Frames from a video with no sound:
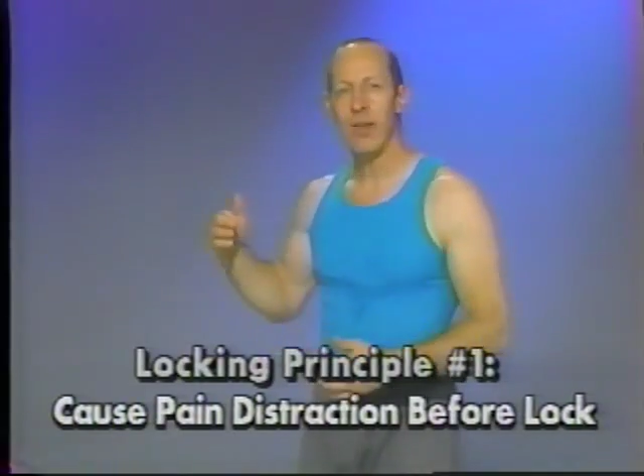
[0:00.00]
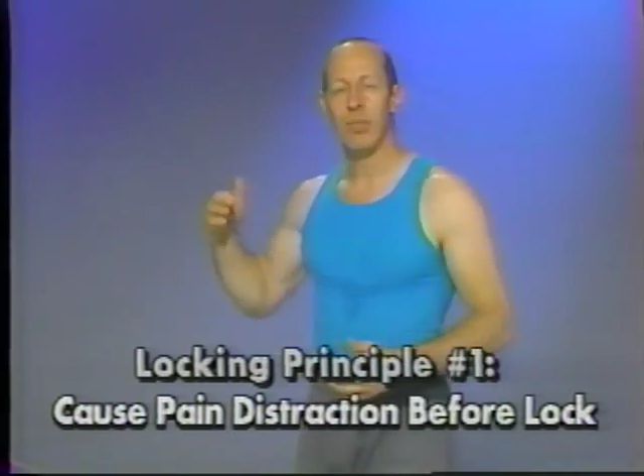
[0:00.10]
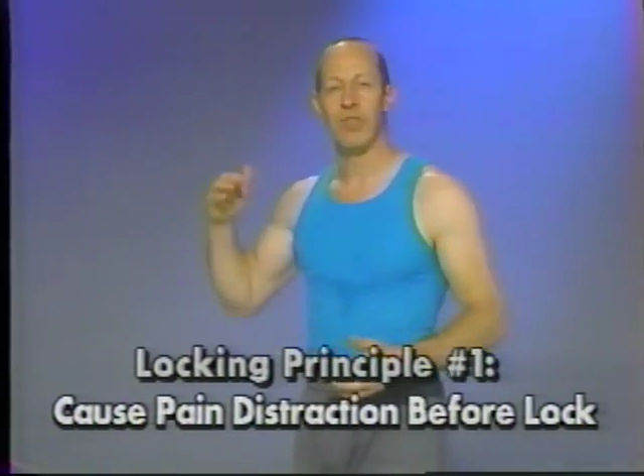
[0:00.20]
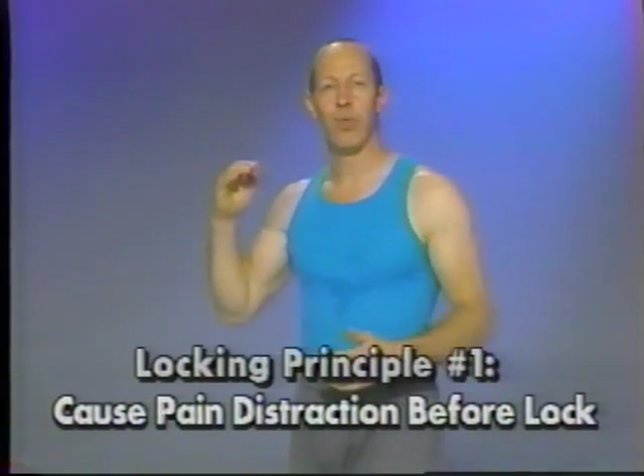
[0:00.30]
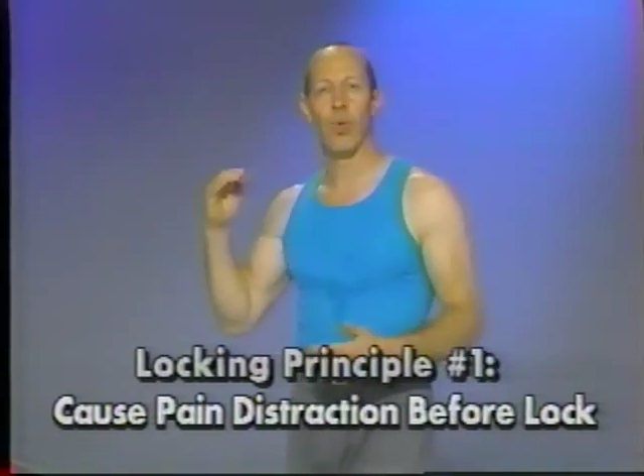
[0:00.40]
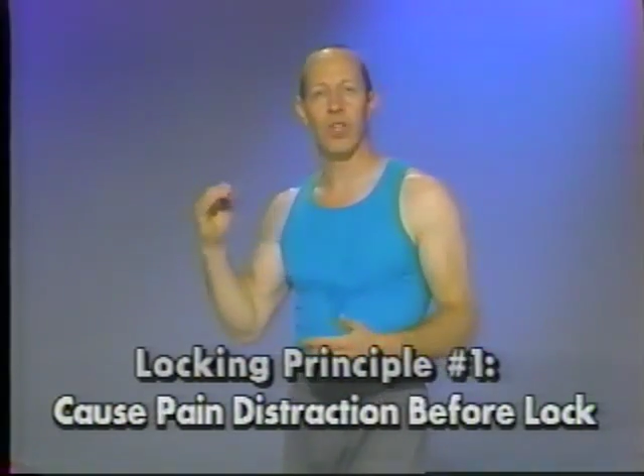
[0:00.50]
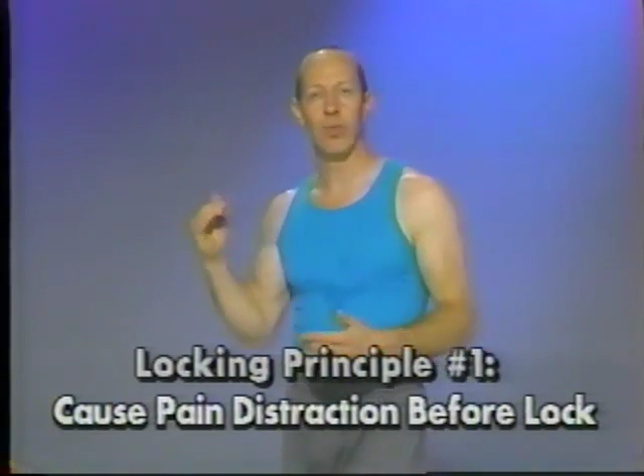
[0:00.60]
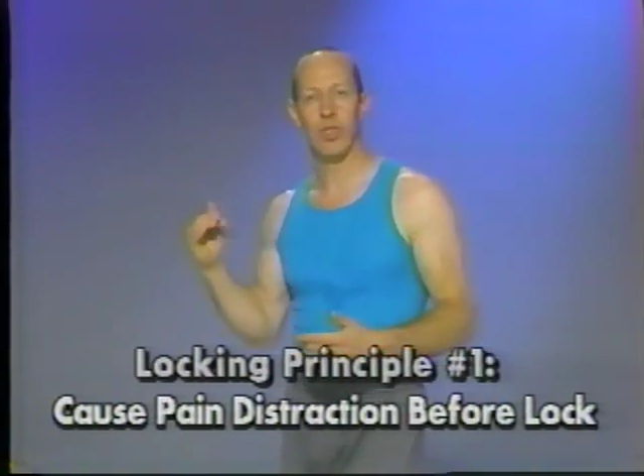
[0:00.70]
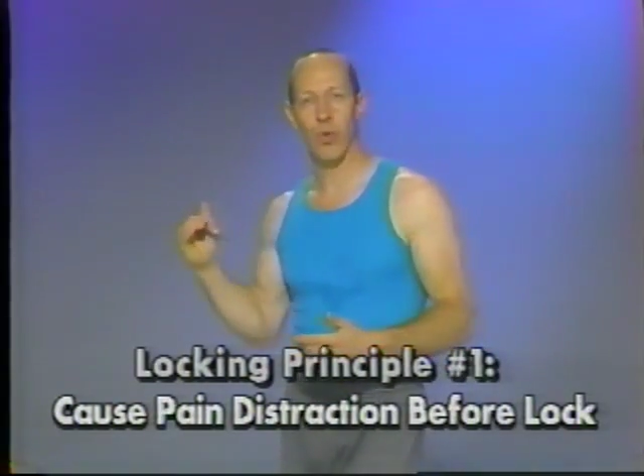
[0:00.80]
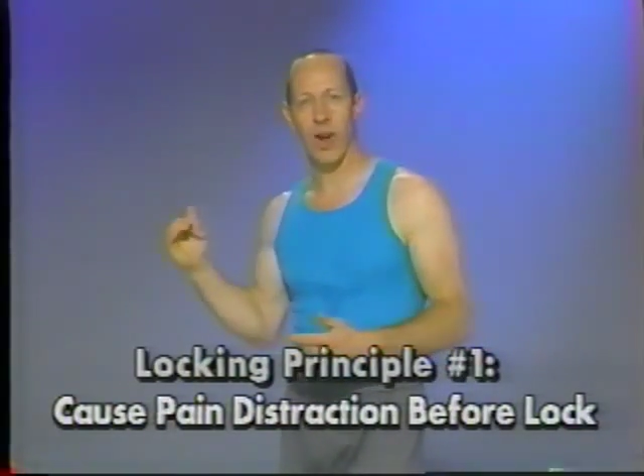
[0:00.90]
before
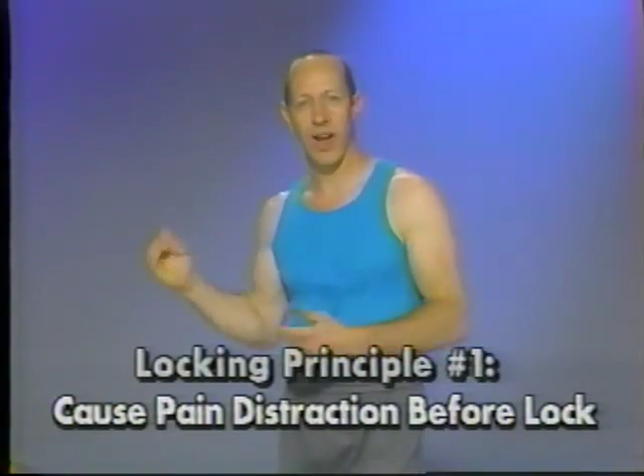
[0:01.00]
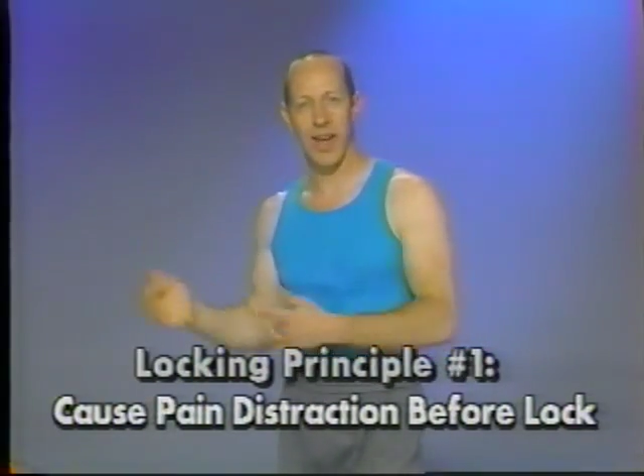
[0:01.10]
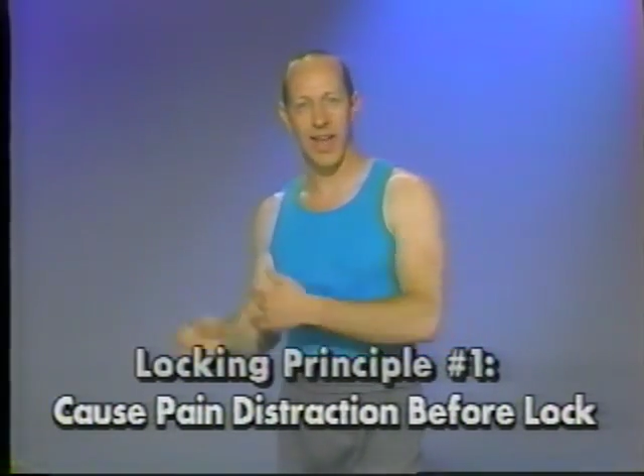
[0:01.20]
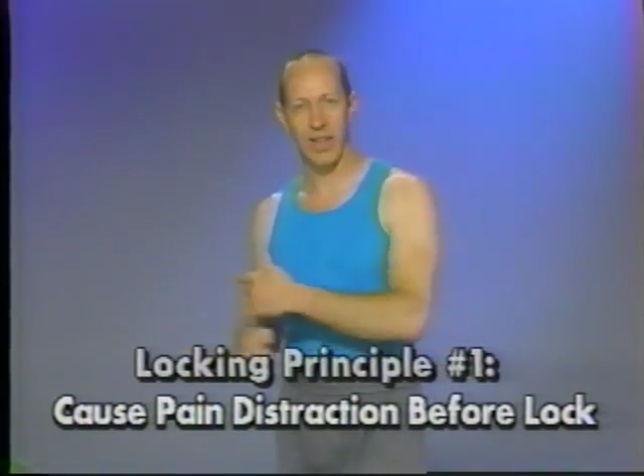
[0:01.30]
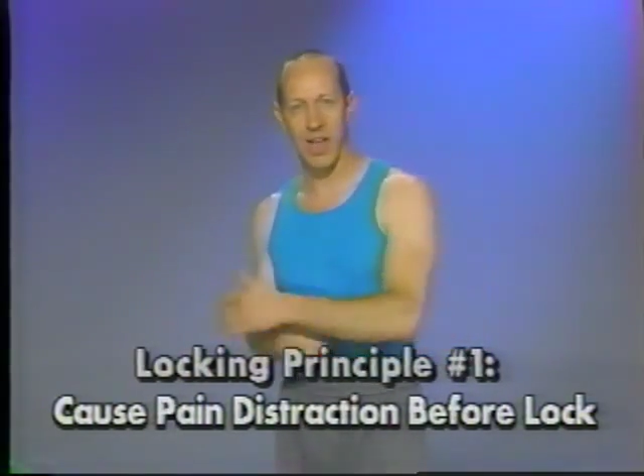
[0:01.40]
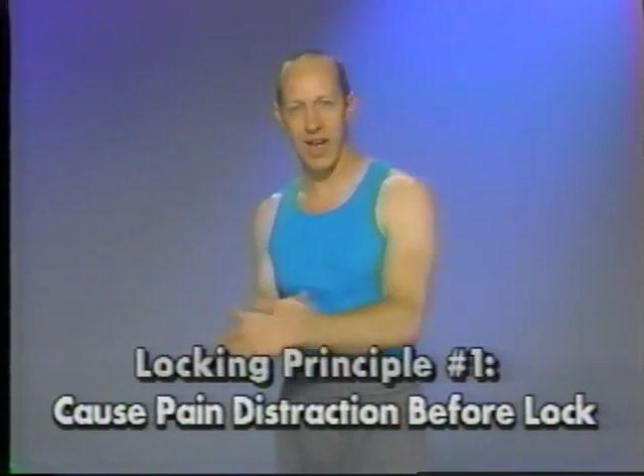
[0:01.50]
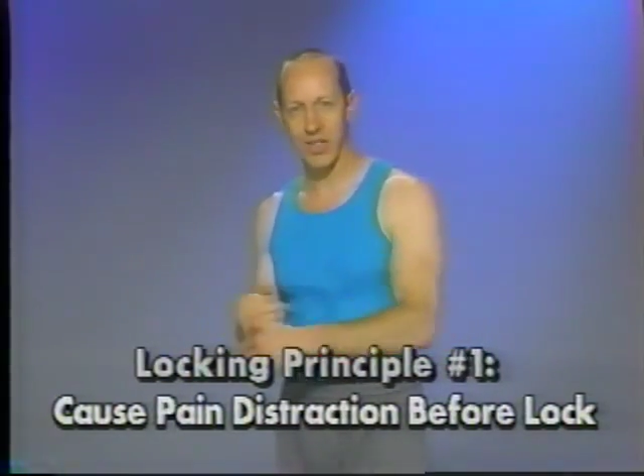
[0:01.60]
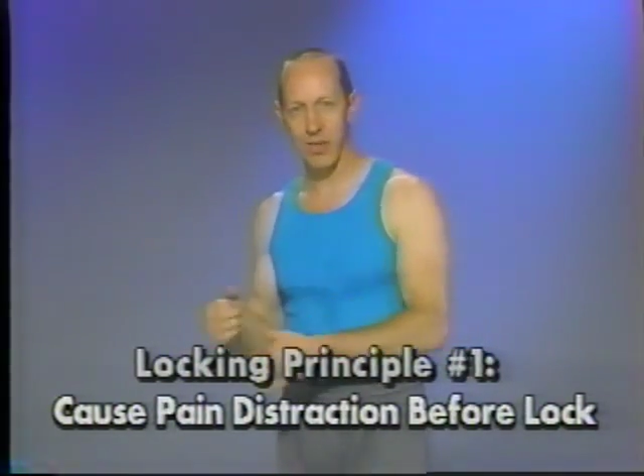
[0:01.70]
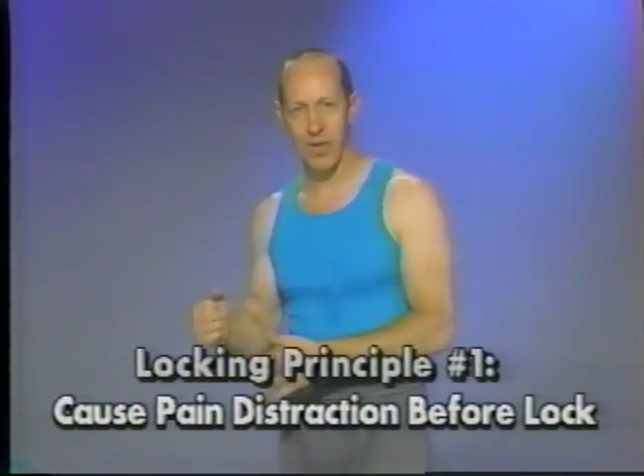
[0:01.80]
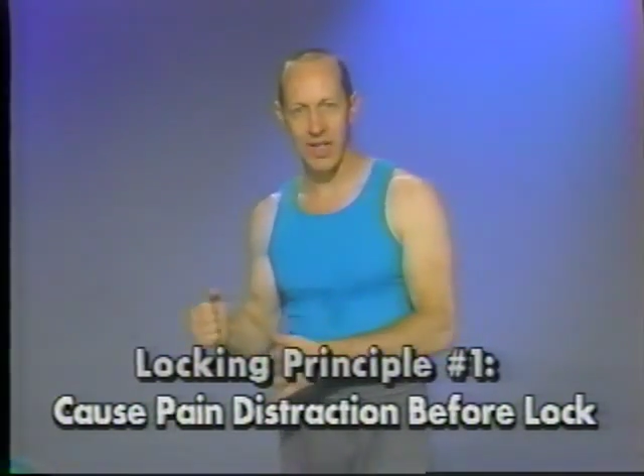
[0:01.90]
you would try and lock
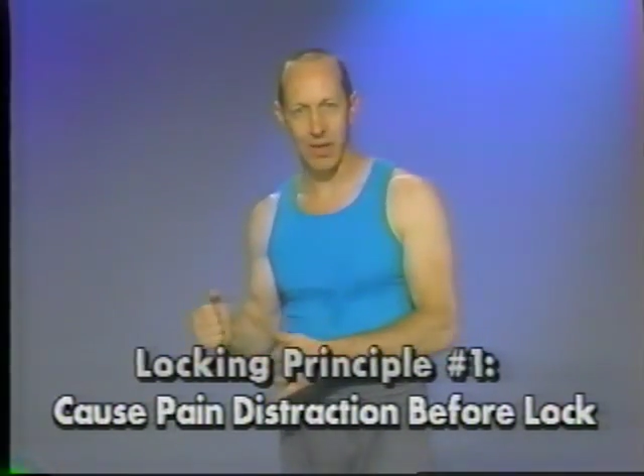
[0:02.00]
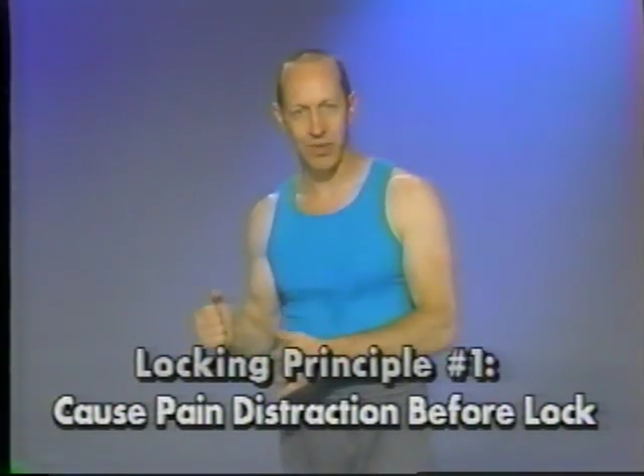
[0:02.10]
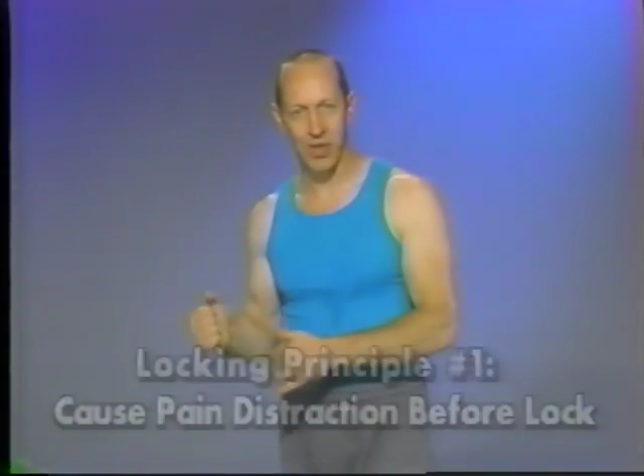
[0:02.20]
somebody up,